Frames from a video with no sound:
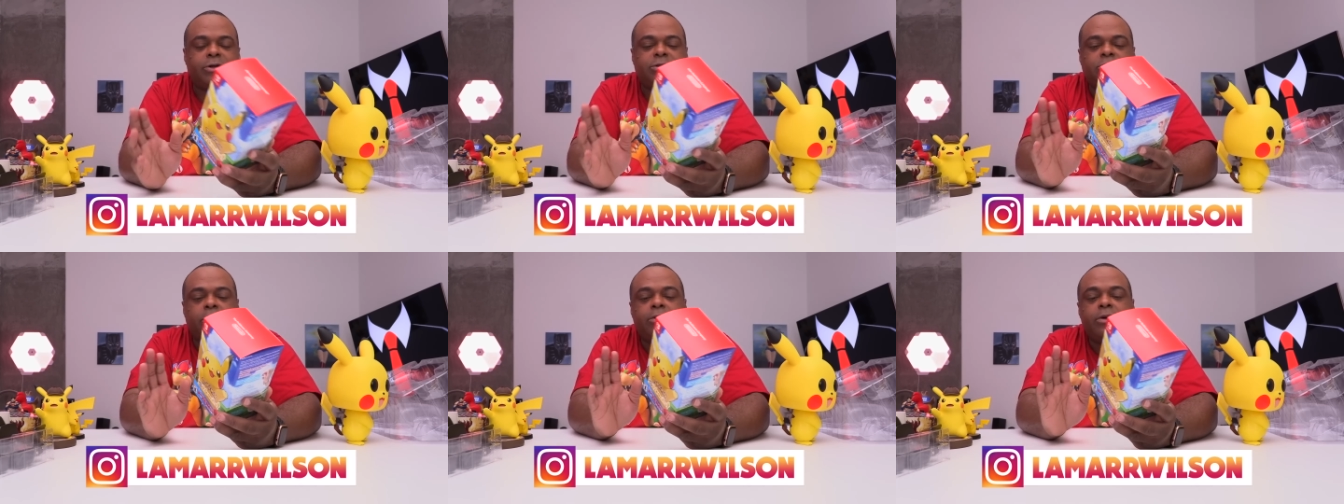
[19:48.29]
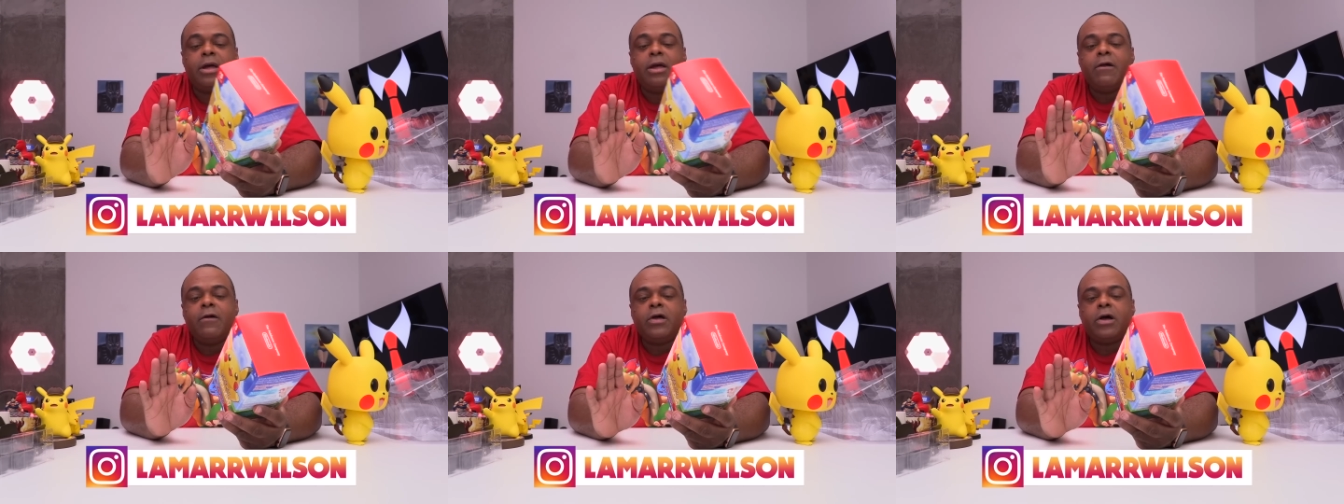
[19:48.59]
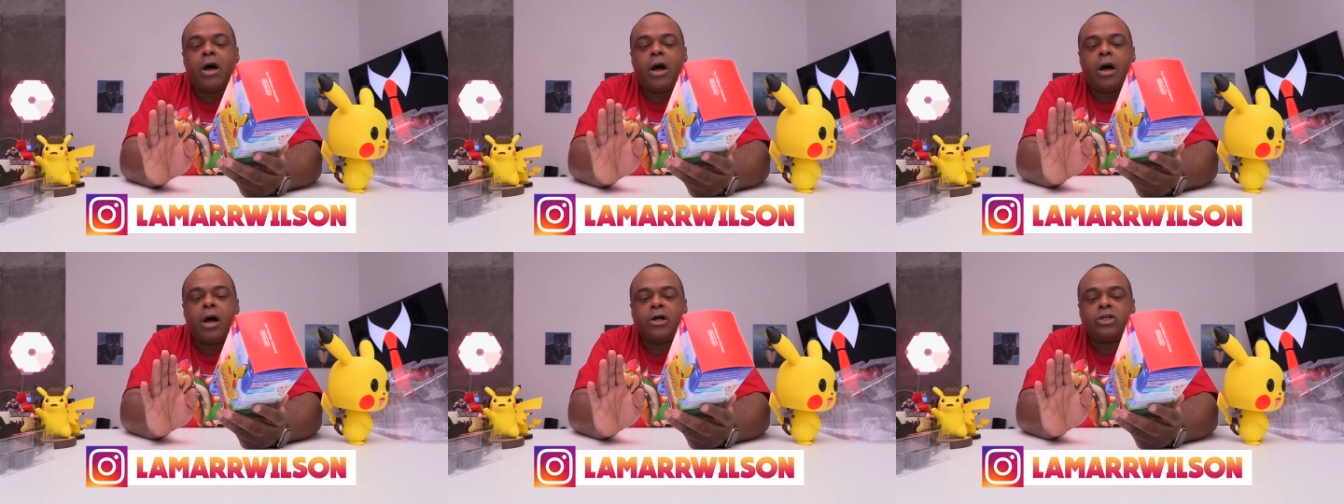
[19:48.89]
So
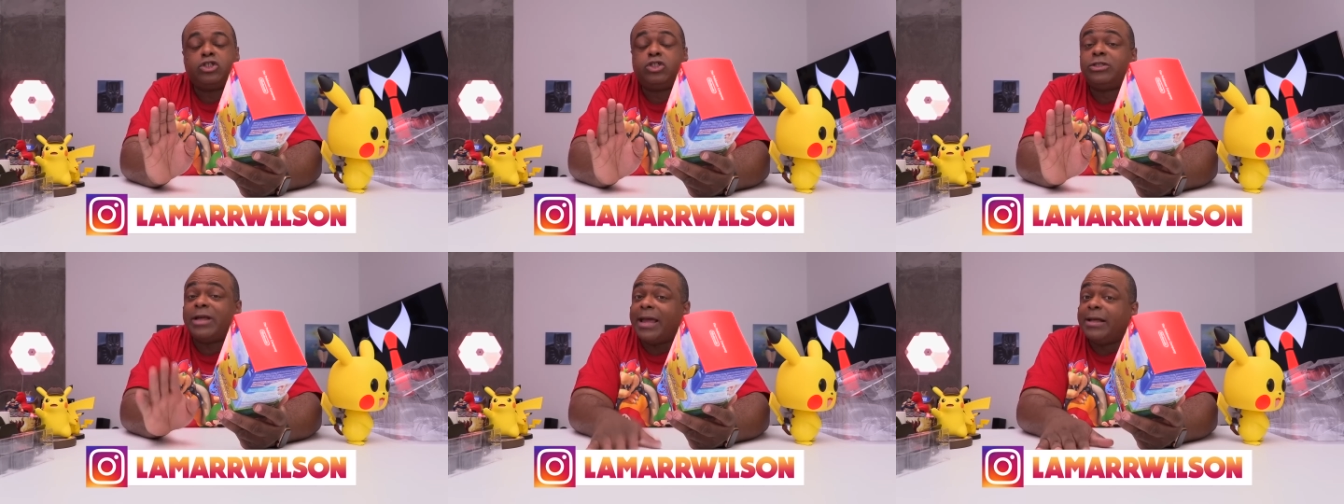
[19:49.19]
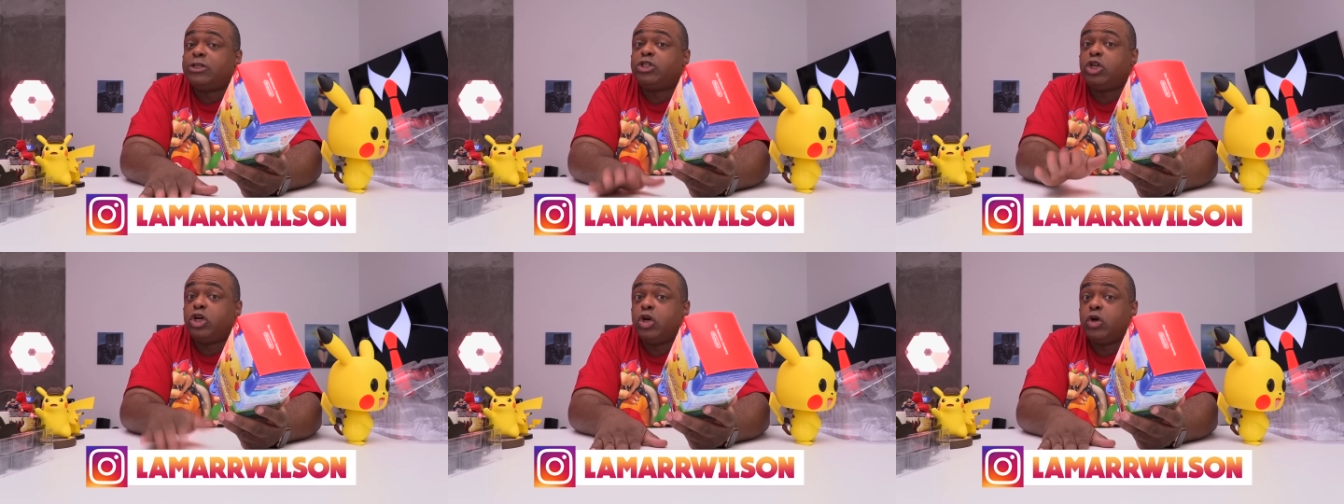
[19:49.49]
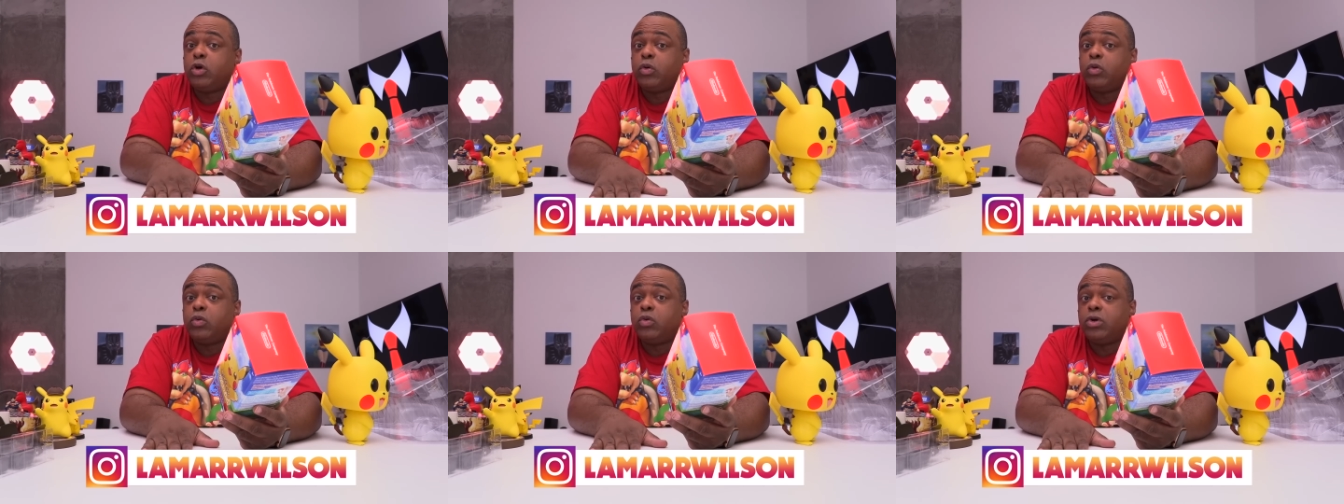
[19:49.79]
uh, stay
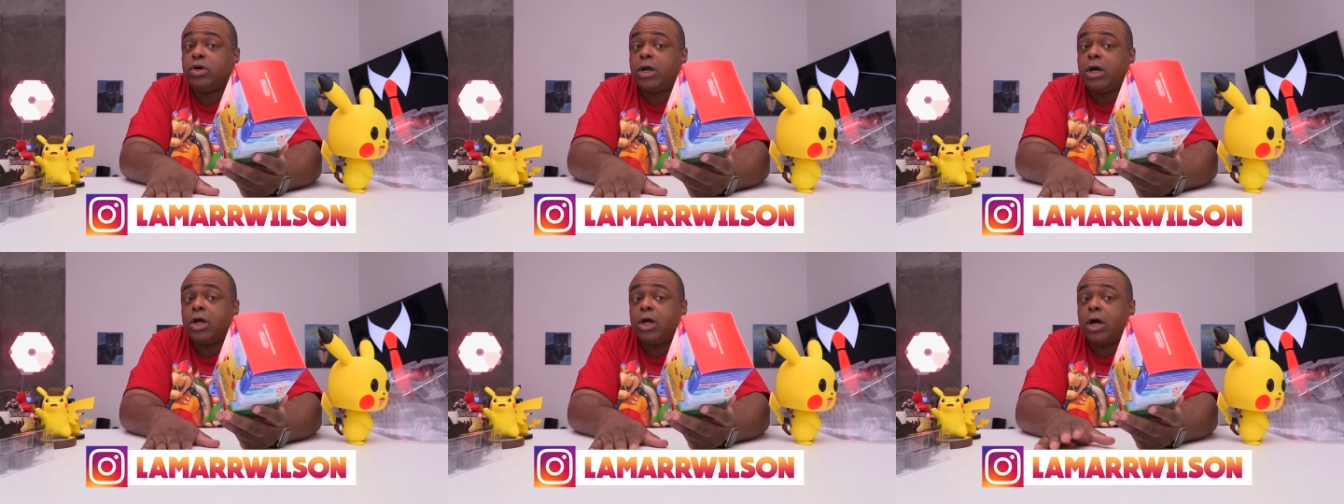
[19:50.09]
tuned.